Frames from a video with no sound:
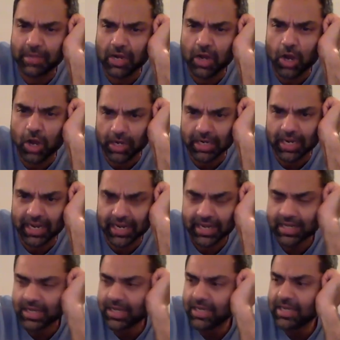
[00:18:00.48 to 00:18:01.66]
a lot, and I
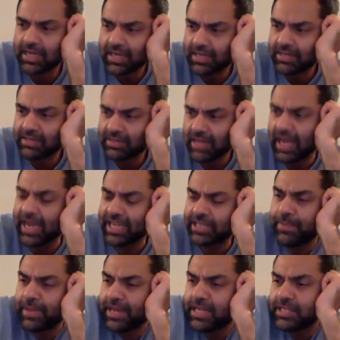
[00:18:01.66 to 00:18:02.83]

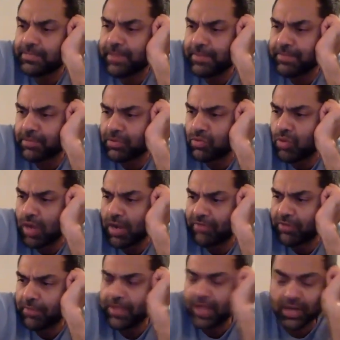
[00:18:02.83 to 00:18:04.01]
experienced people who are
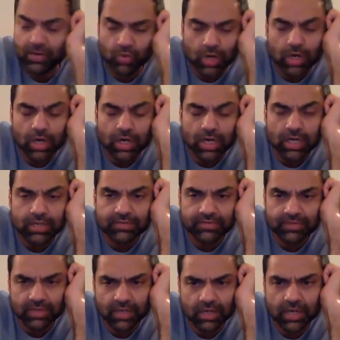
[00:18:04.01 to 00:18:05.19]
from that world
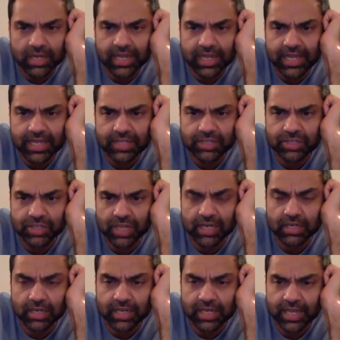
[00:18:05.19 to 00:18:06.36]
at an
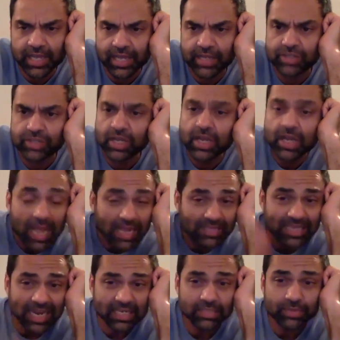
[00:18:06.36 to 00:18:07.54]
early age. As
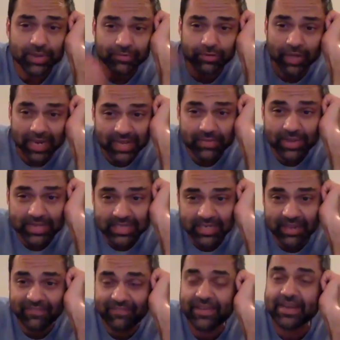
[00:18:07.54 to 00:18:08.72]
actors, we have to anyway
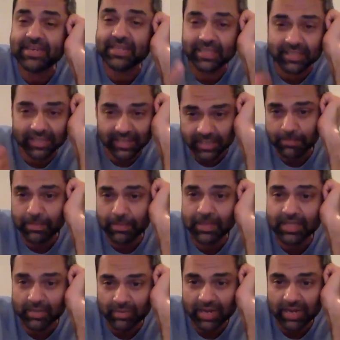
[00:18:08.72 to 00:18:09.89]
stay fit. There's a discipline
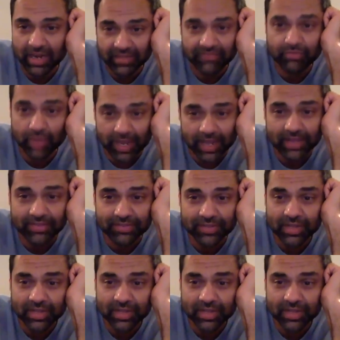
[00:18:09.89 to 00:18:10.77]
that we live with.